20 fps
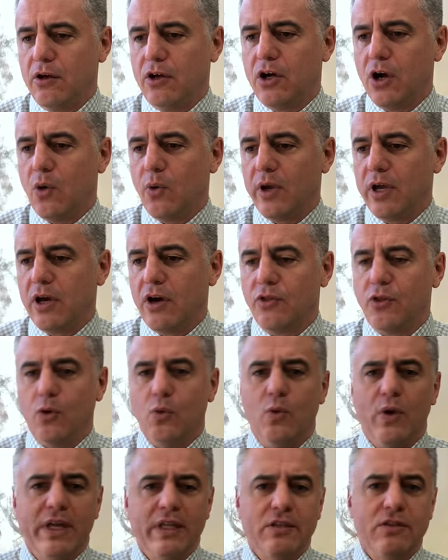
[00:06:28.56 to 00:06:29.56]
going on the
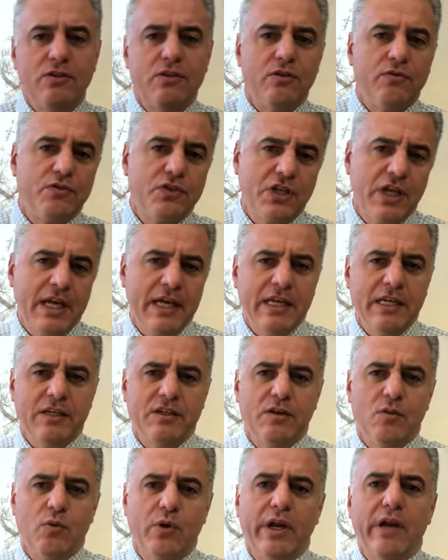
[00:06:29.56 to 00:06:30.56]
winds of
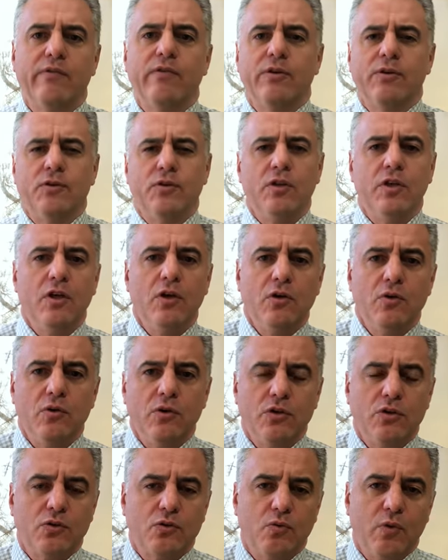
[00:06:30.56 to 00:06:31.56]
change and whatever is new
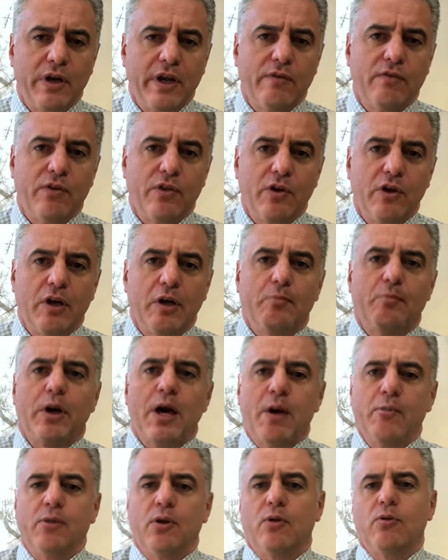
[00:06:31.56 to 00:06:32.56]
is whatever they're gonna
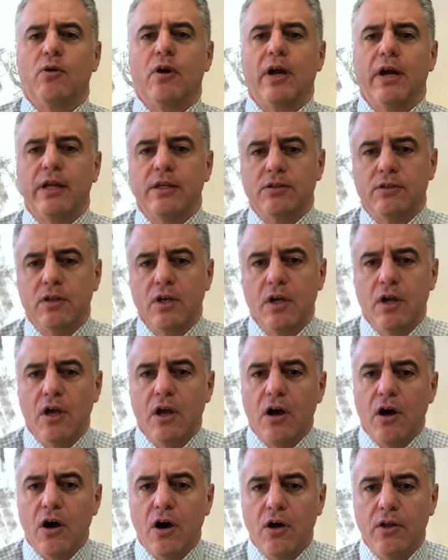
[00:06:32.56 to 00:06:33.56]
popularize
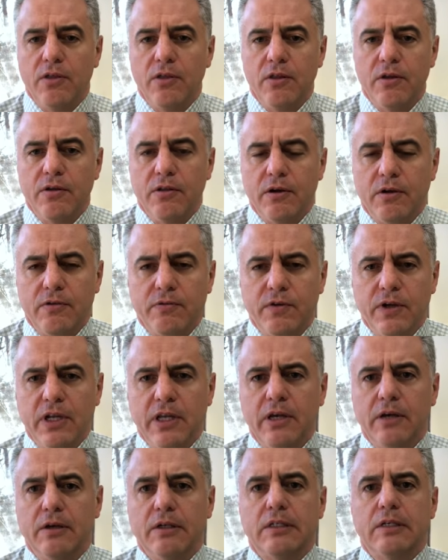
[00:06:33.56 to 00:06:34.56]
on their
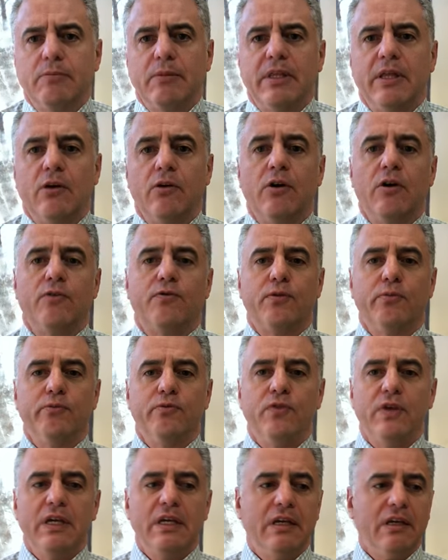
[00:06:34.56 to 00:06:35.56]
videos. I mean, they'll go
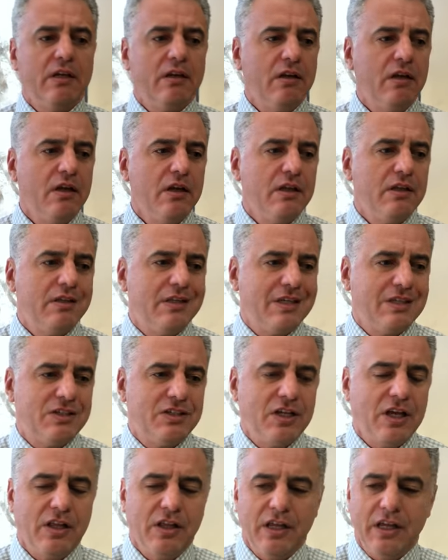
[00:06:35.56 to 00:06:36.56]
from vegan to
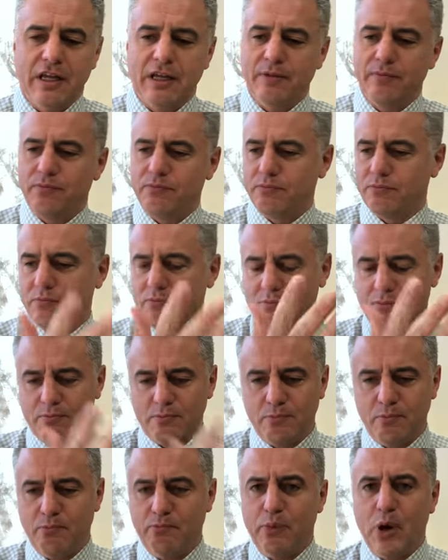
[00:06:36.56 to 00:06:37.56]
selling
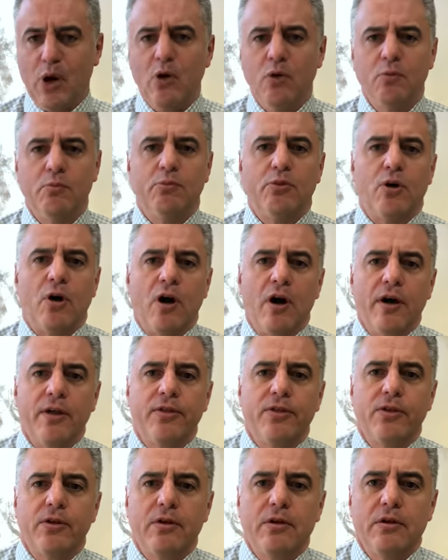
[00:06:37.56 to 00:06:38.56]
bone
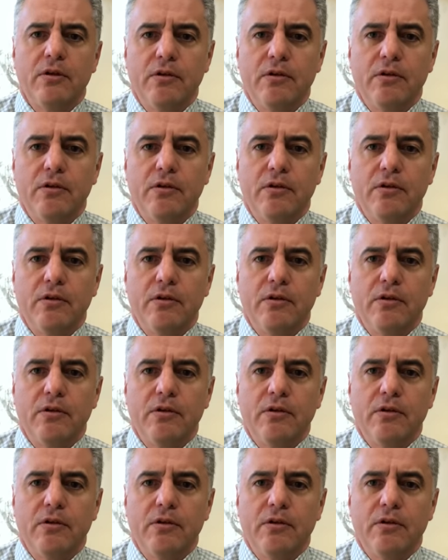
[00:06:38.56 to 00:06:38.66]
broth